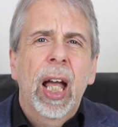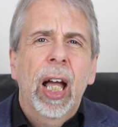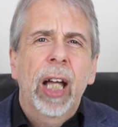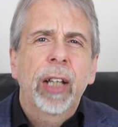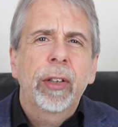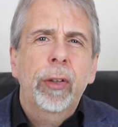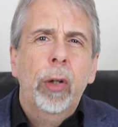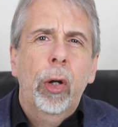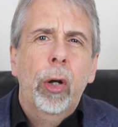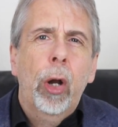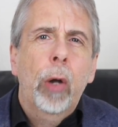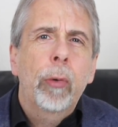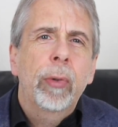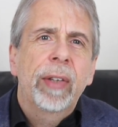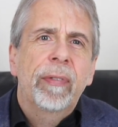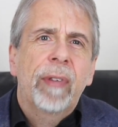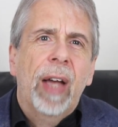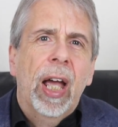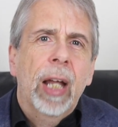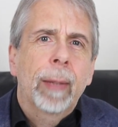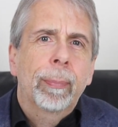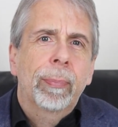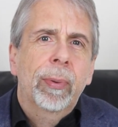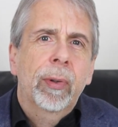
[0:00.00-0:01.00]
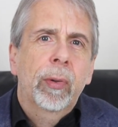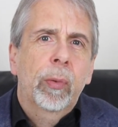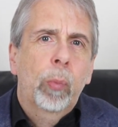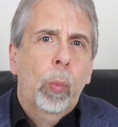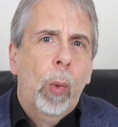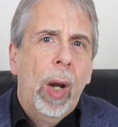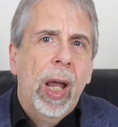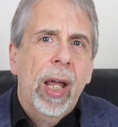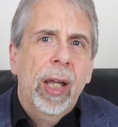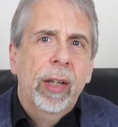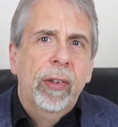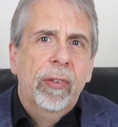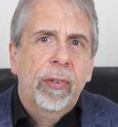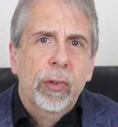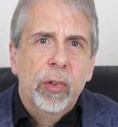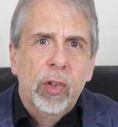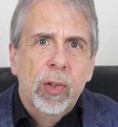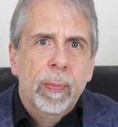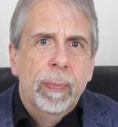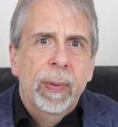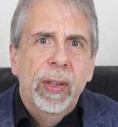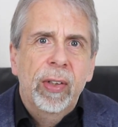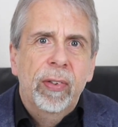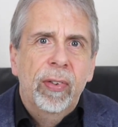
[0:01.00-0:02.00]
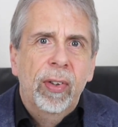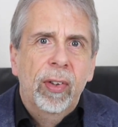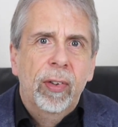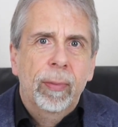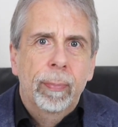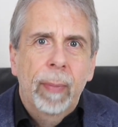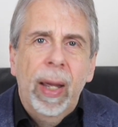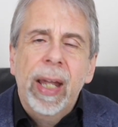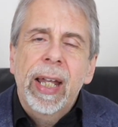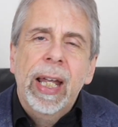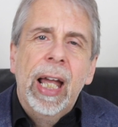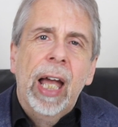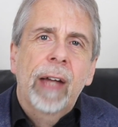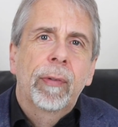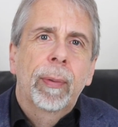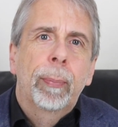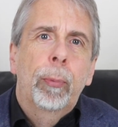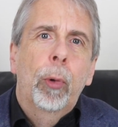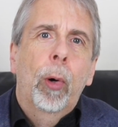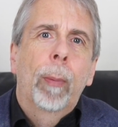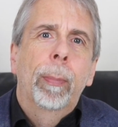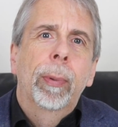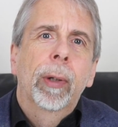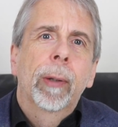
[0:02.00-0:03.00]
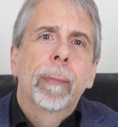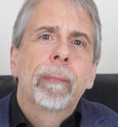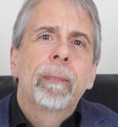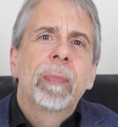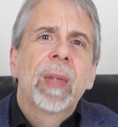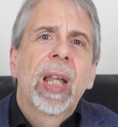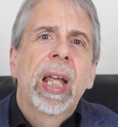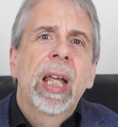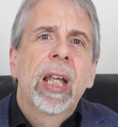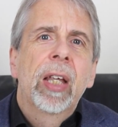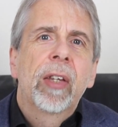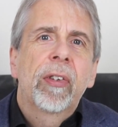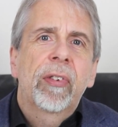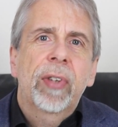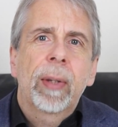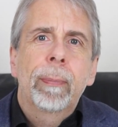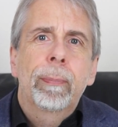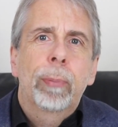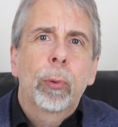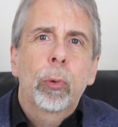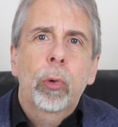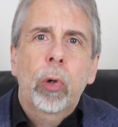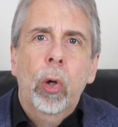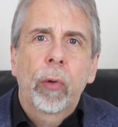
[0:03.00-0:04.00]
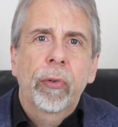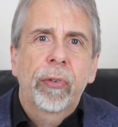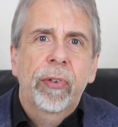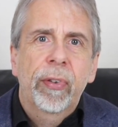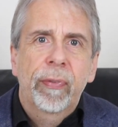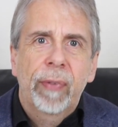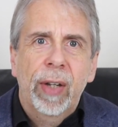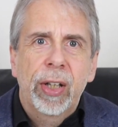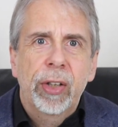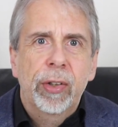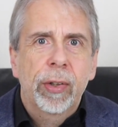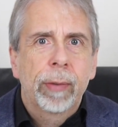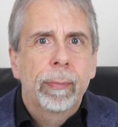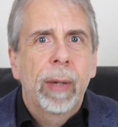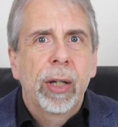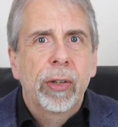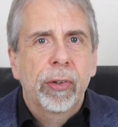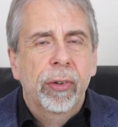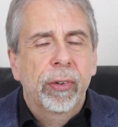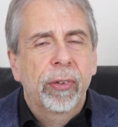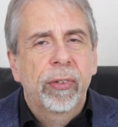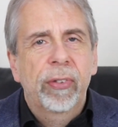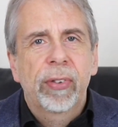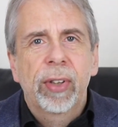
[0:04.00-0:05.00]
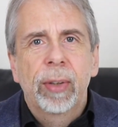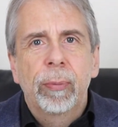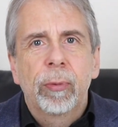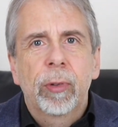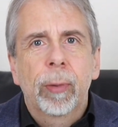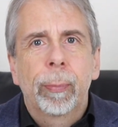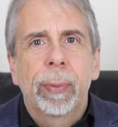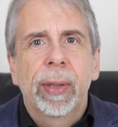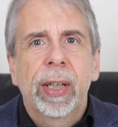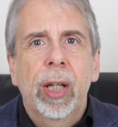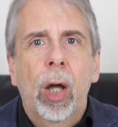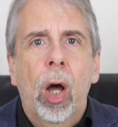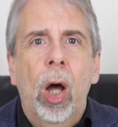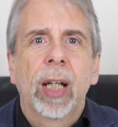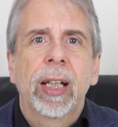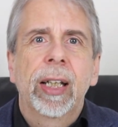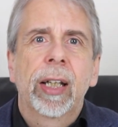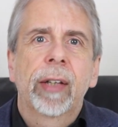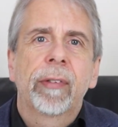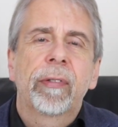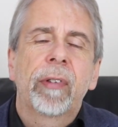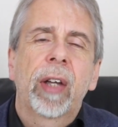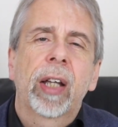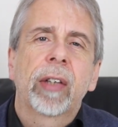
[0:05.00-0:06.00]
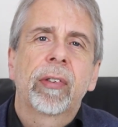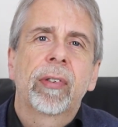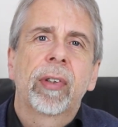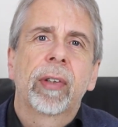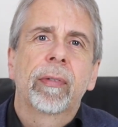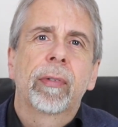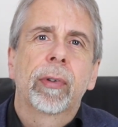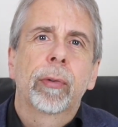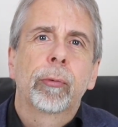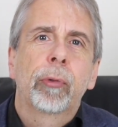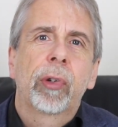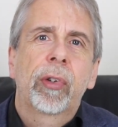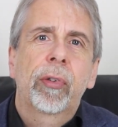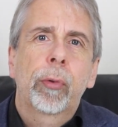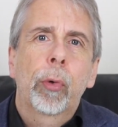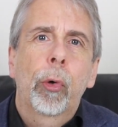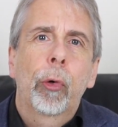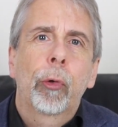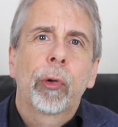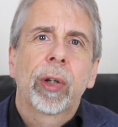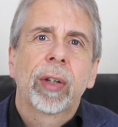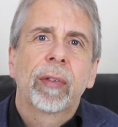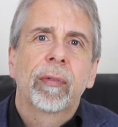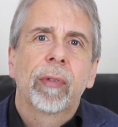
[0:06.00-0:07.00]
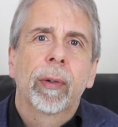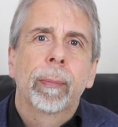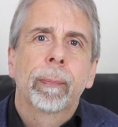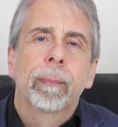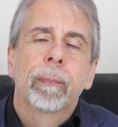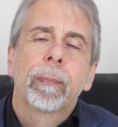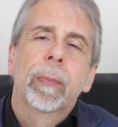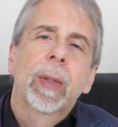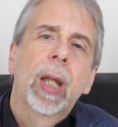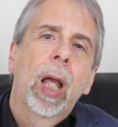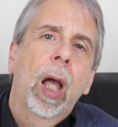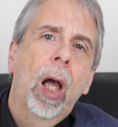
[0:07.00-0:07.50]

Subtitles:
And not only that, but where such species may have a problem, simple conservation measures seem to be highly effective at restoring them.